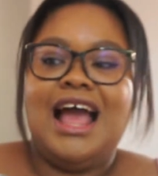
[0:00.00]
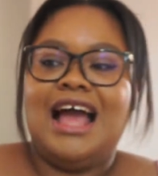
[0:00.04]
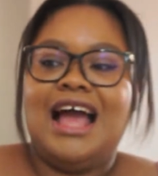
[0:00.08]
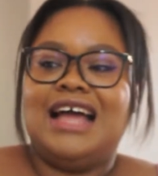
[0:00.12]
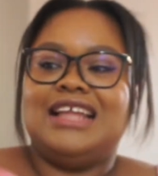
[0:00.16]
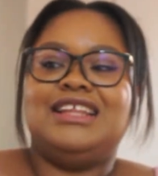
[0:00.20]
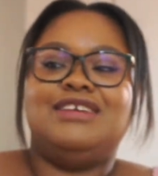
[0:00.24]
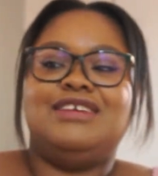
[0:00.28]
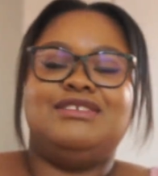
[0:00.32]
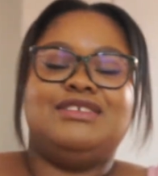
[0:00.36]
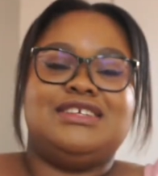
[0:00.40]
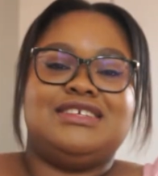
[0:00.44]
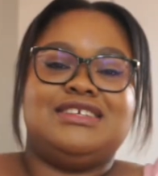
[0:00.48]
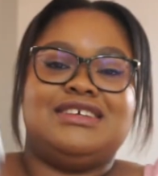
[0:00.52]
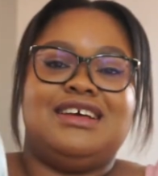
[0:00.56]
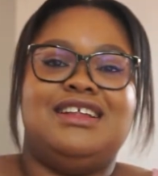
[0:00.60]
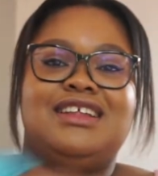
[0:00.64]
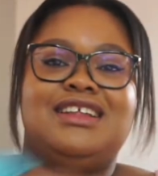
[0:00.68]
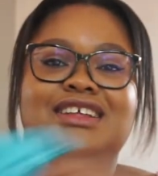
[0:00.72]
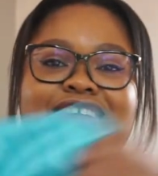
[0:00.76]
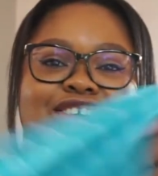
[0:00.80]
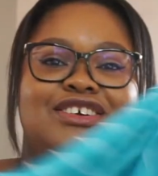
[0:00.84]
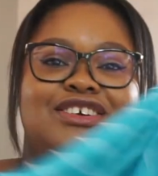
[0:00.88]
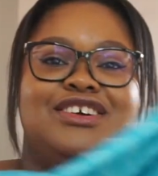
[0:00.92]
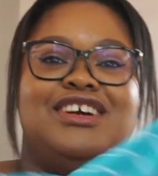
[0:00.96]
I love this
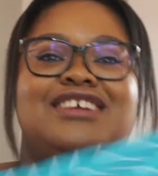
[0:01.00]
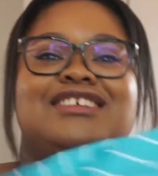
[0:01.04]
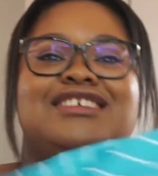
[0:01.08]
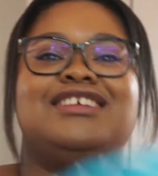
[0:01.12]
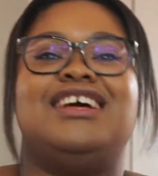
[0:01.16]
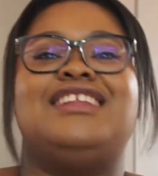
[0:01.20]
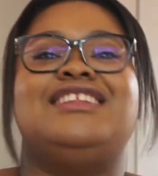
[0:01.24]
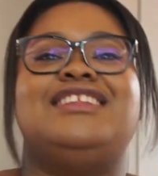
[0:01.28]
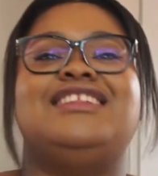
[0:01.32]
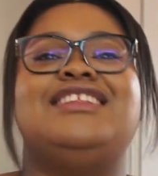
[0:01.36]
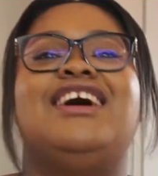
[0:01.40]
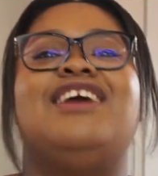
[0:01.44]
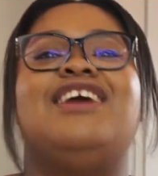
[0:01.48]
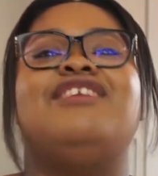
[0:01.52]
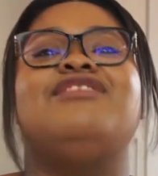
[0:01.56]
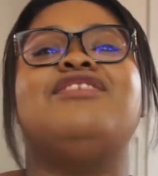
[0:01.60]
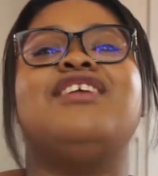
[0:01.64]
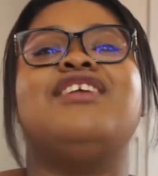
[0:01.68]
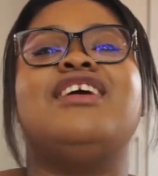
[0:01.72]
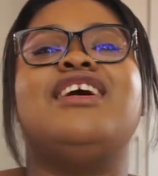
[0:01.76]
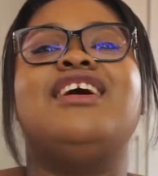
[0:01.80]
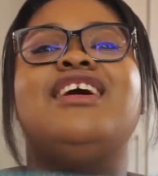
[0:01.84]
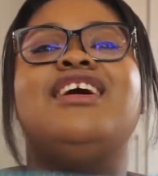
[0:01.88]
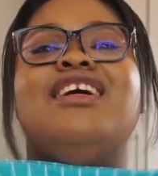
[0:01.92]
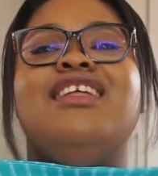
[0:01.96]
color, you guys. I love
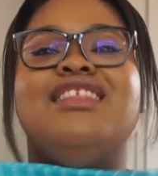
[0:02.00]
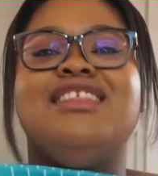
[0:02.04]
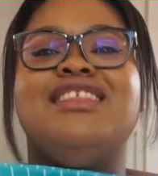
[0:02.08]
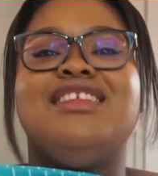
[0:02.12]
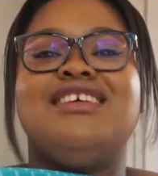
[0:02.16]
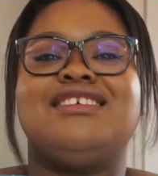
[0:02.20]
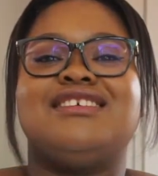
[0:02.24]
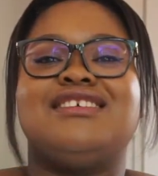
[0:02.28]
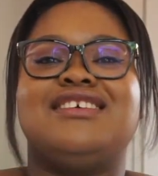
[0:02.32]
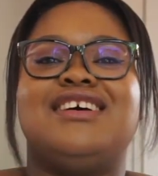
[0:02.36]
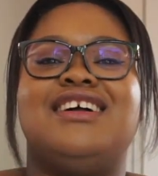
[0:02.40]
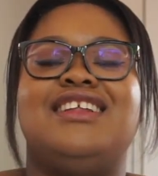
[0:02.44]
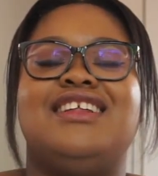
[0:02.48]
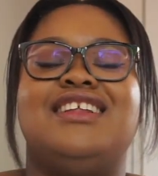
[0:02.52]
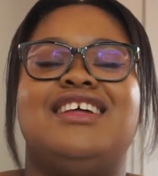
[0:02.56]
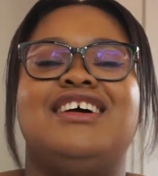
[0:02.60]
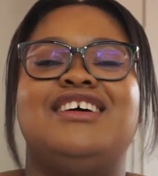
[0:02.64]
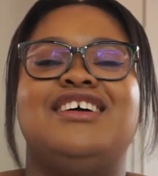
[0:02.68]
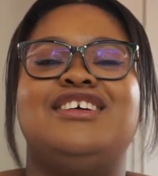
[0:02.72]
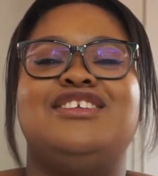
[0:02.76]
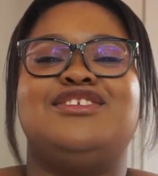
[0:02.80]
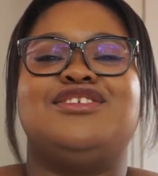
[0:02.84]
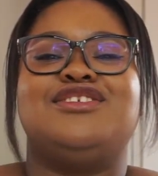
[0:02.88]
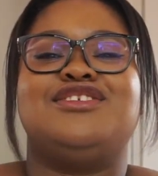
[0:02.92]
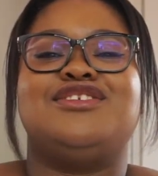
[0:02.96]
this color.
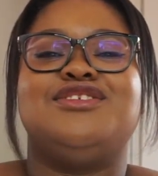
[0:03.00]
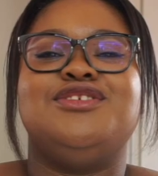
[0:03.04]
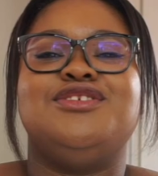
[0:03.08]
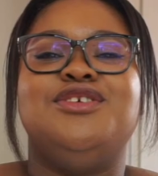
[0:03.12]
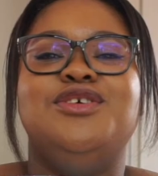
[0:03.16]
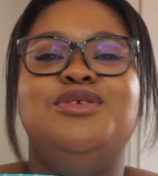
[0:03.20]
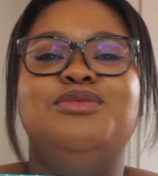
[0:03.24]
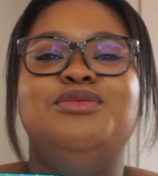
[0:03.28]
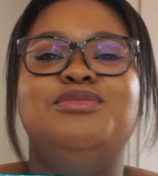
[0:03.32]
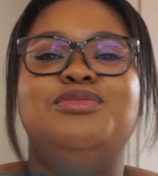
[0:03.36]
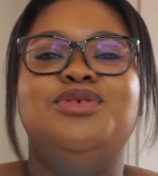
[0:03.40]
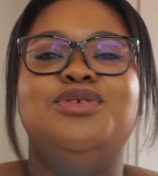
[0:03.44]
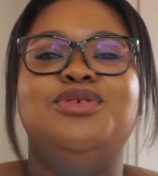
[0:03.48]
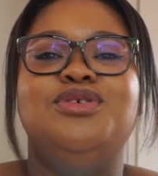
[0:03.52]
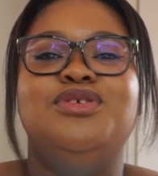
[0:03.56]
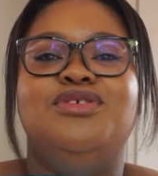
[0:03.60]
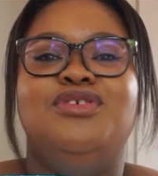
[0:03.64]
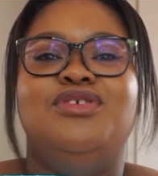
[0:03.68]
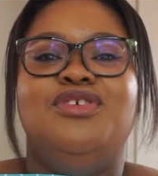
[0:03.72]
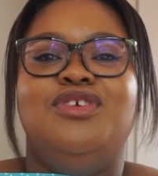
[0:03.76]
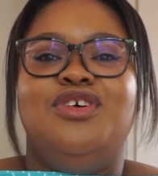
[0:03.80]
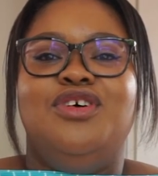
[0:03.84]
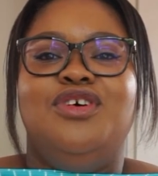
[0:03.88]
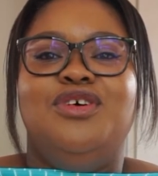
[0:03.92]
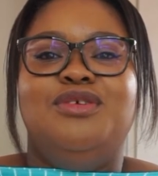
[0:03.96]
It's so
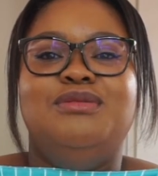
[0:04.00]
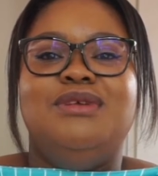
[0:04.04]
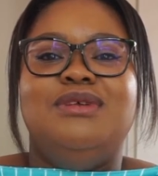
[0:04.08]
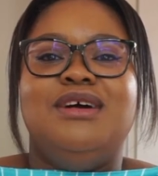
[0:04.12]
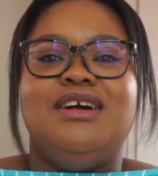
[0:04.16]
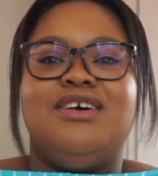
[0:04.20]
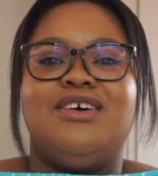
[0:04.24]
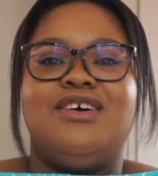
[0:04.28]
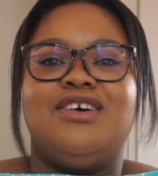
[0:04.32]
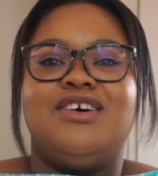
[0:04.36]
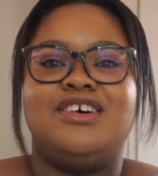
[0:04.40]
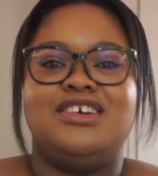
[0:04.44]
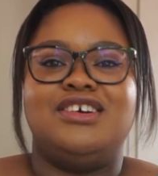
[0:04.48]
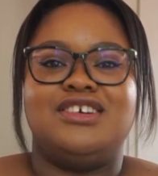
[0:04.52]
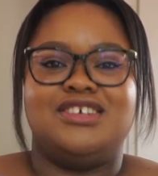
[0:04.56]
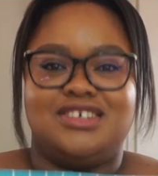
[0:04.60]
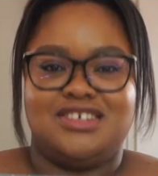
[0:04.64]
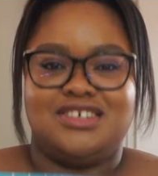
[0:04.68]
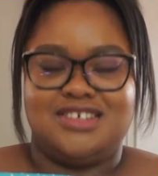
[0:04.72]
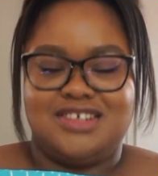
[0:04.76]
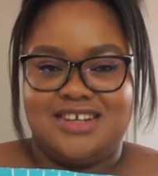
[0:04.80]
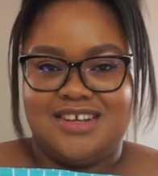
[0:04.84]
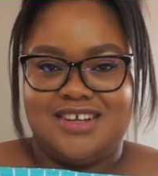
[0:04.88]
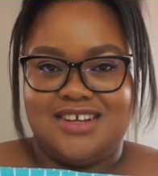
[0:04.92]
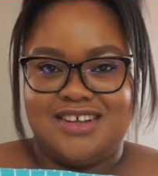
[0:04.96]
beautiful. Oh my gosh.